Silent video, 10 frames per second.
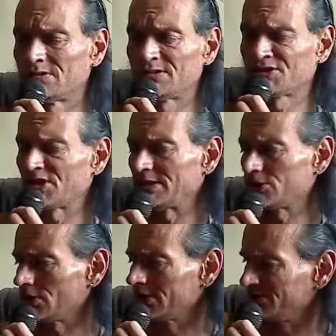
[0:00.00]
The sites
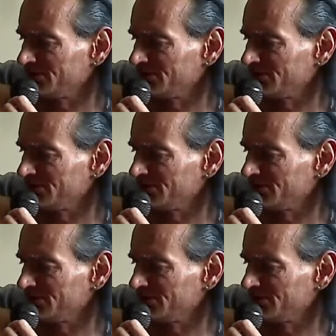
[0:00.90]
are,